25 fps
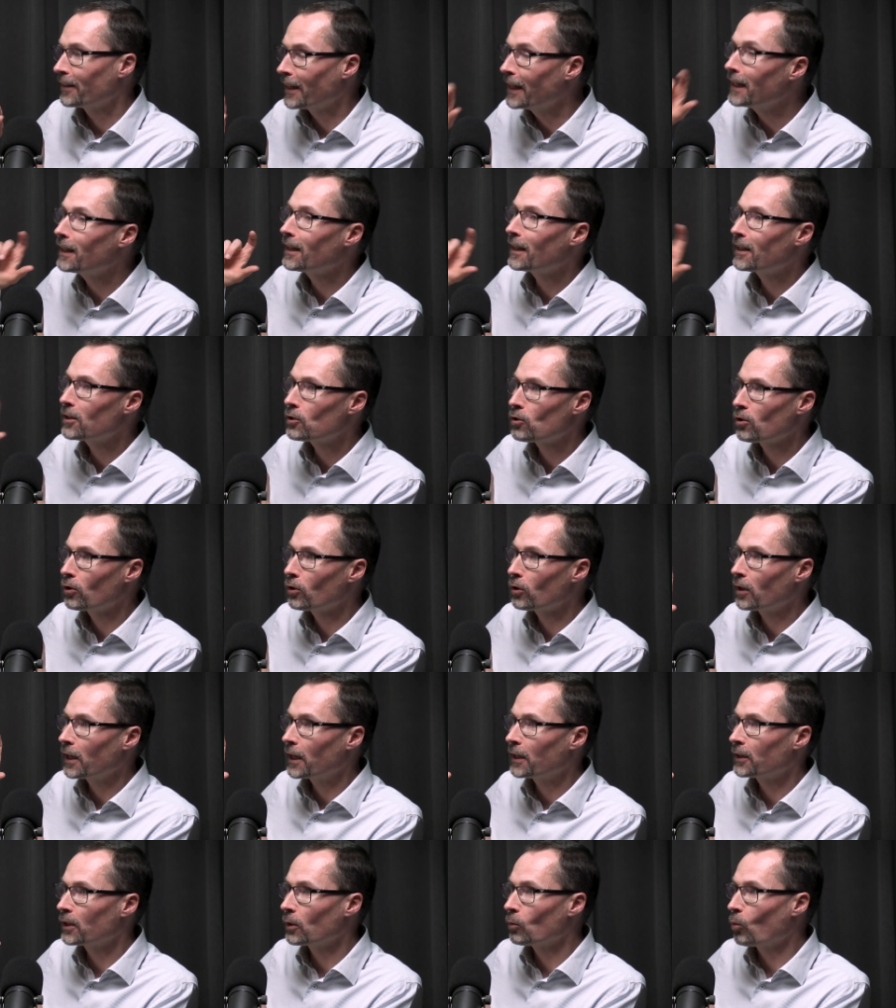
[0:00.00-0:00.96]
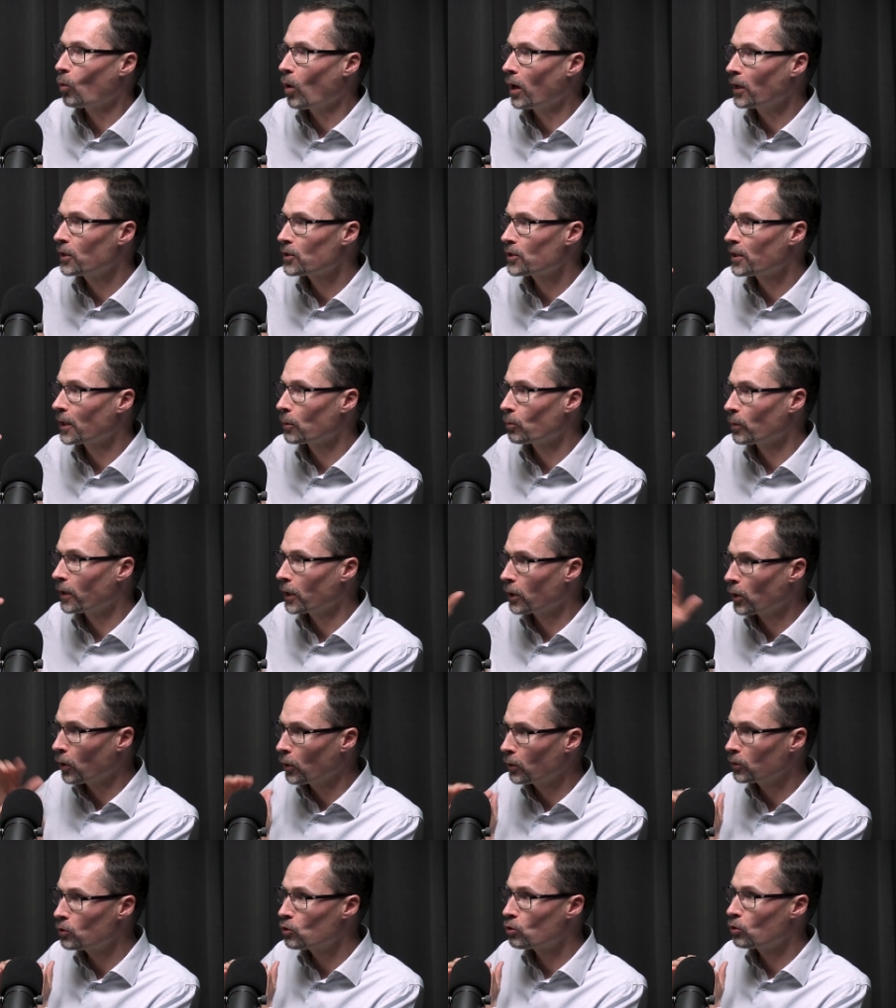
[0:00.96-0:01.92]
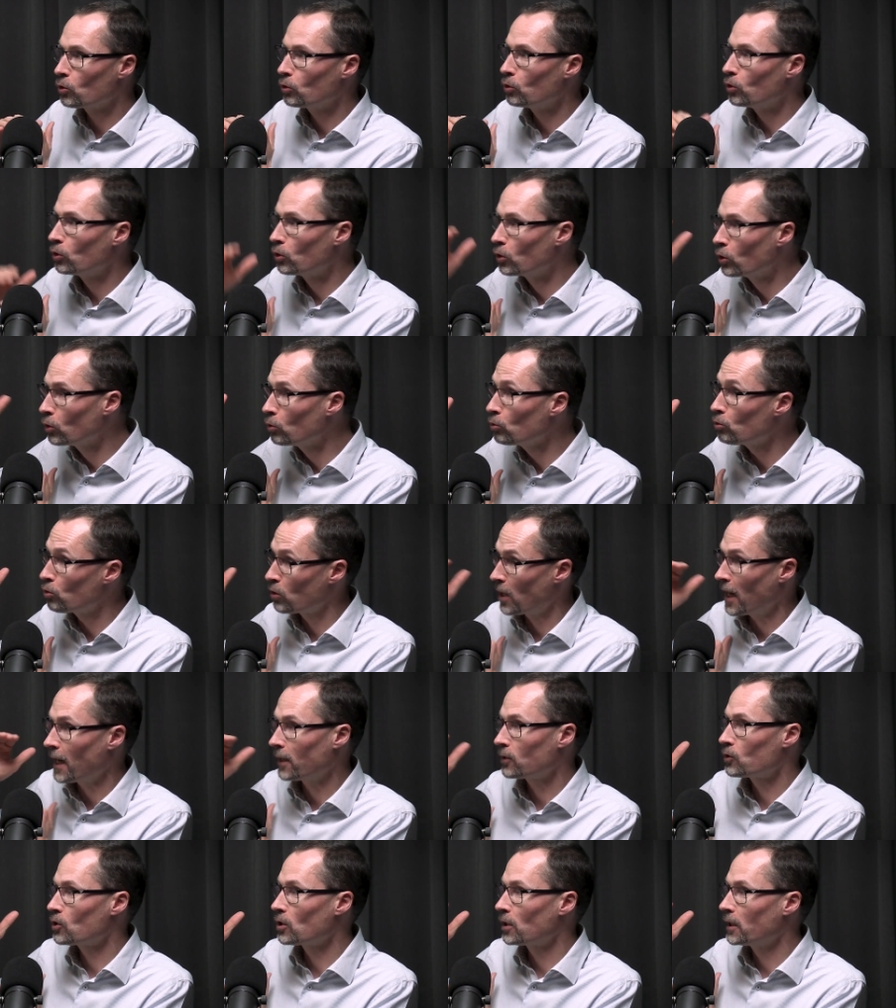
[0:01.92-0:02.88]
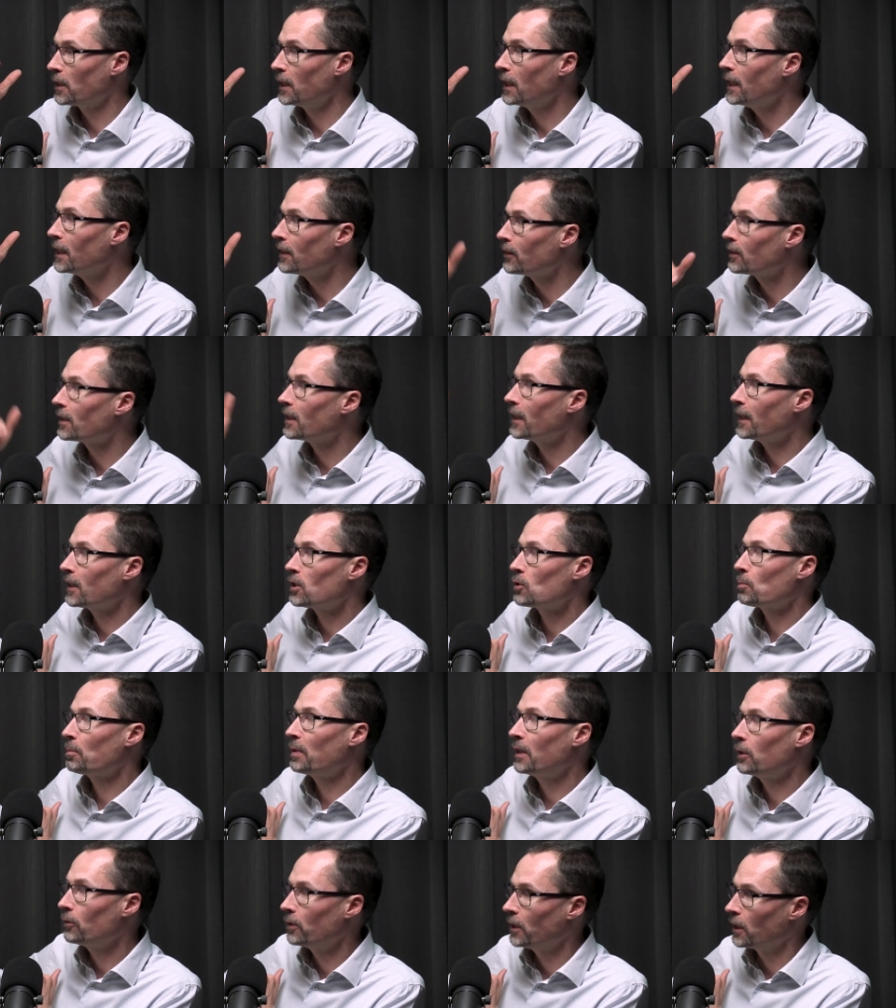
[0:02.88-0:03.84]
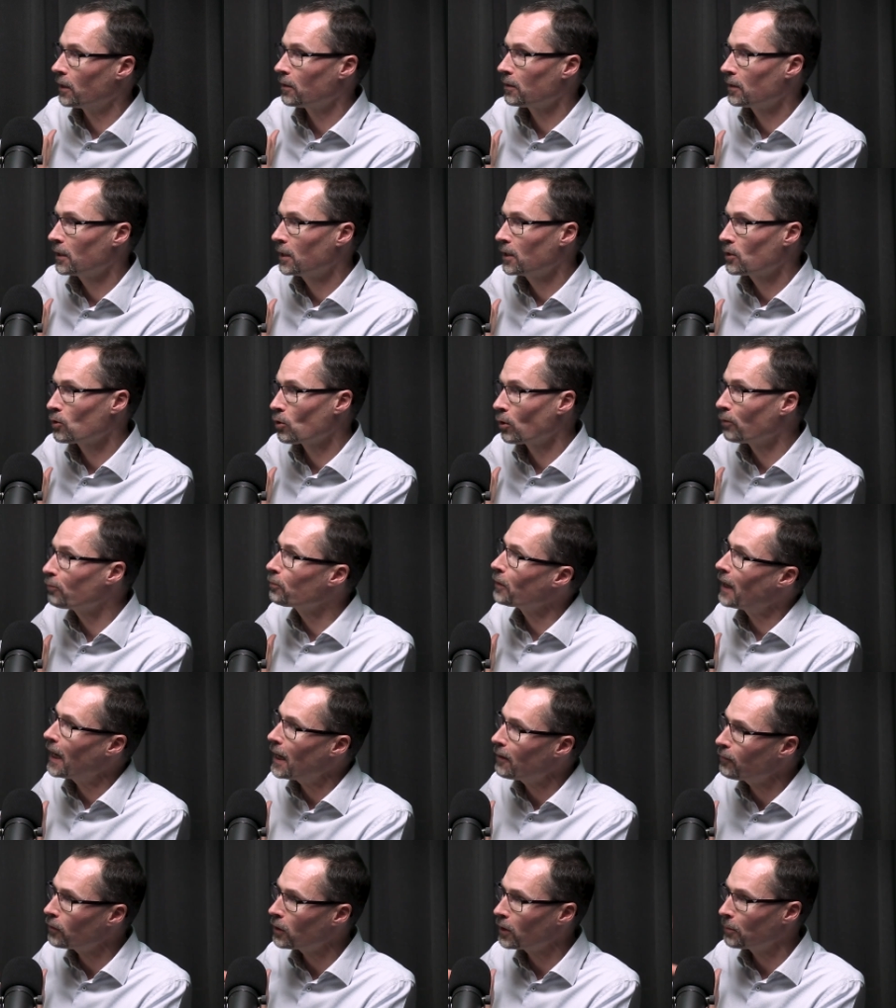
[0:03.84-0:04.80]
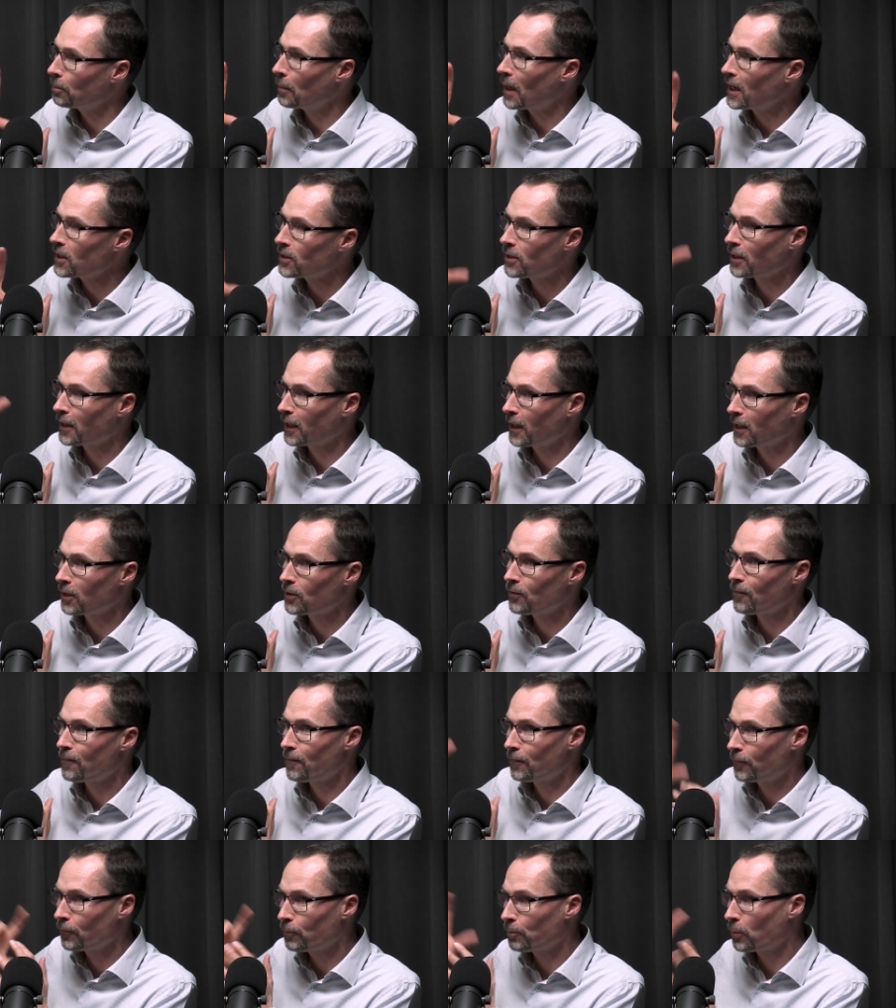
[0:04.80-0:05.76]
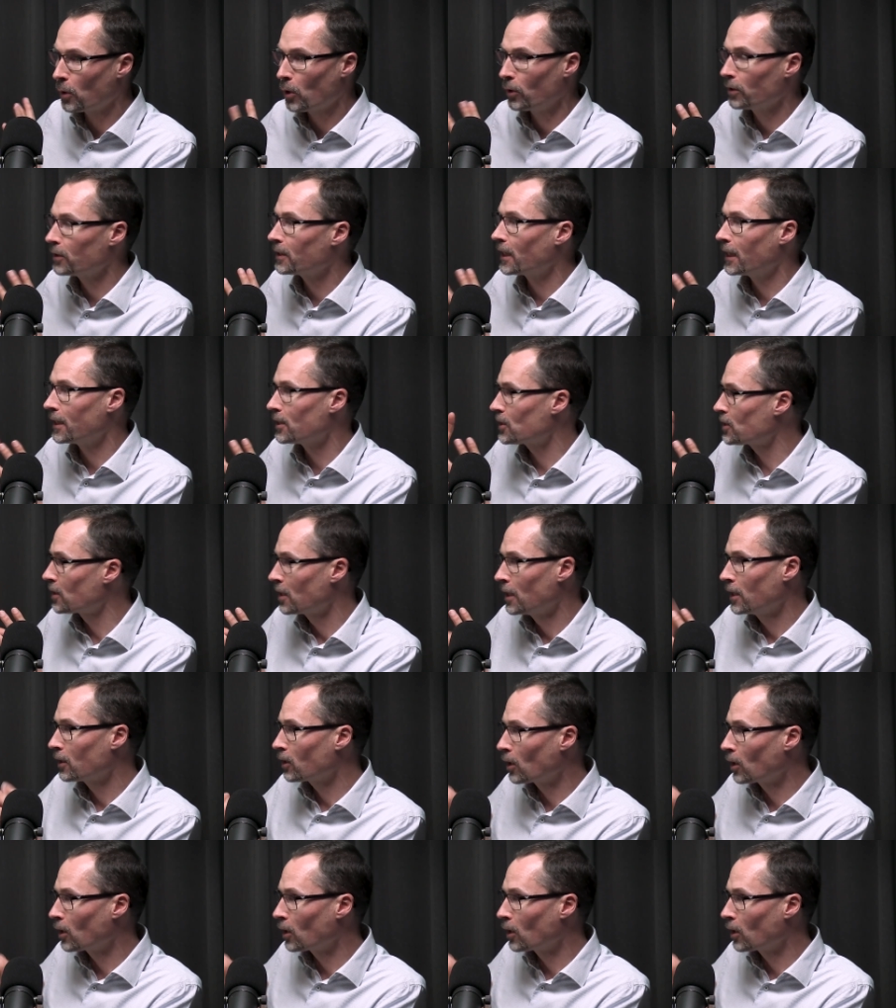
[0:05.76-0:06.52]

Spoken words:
Then let's look at the ones that we're going to use actually in the next period. So if we have a master data point that is